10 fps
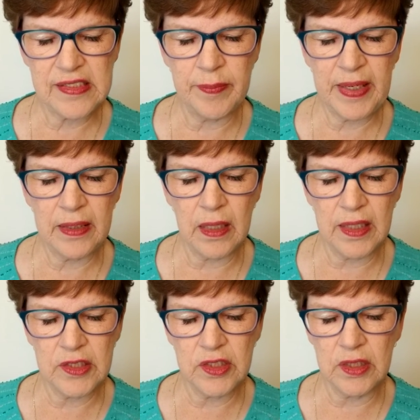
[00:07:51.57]
men got
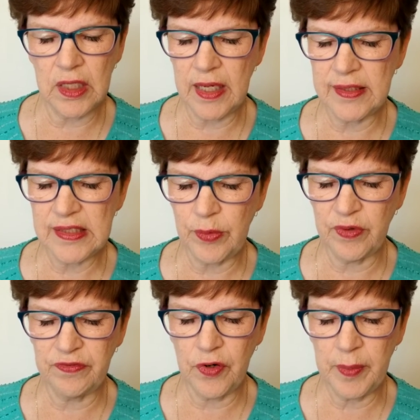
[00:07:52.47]
into the lines that were
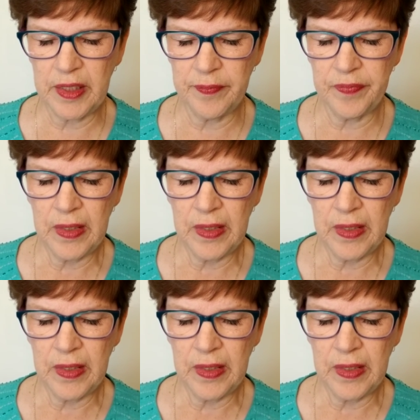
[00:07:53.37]
forming.